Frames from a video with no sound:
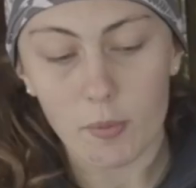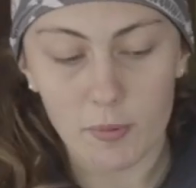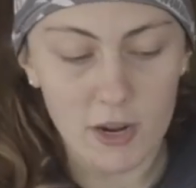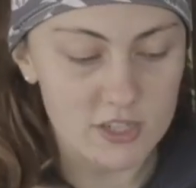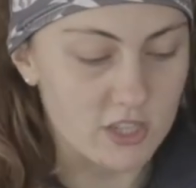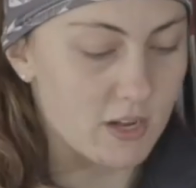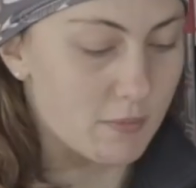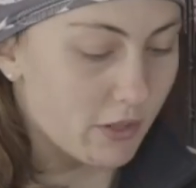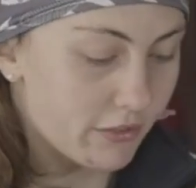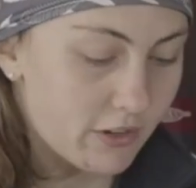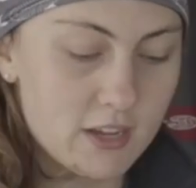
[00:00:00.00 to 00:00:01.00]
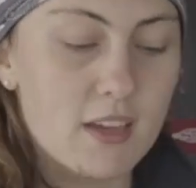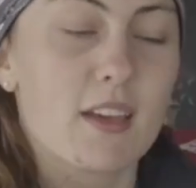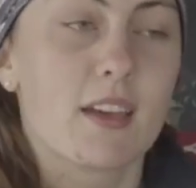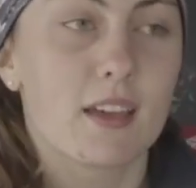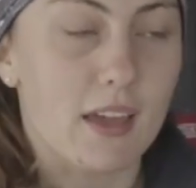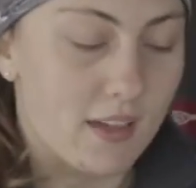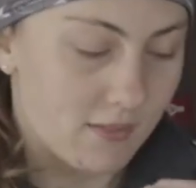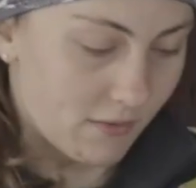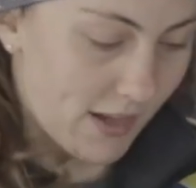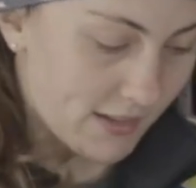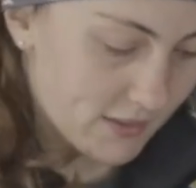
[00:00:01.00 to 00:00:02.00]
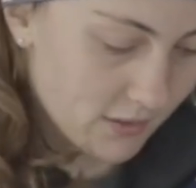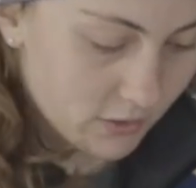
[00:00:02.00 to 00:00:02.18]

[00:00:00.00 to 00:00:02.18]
brush, the number 3. Again, waxing